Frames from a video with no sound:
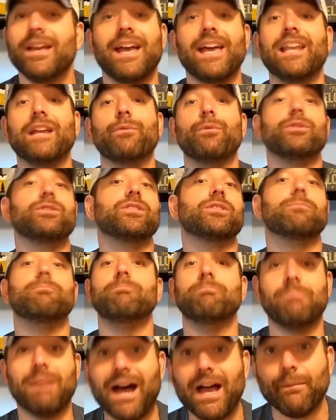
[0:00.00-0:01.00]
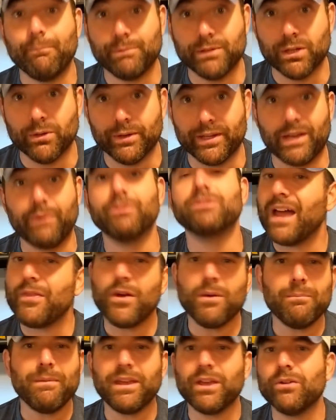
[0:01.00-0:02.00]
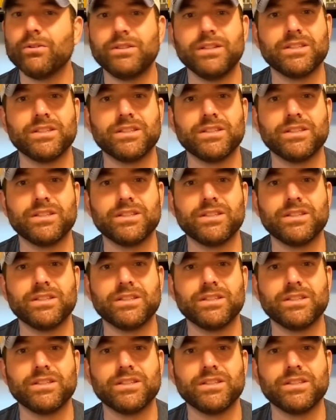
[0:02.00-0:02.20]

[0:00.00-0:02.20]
And it was just mind-blowing. I thought Mingo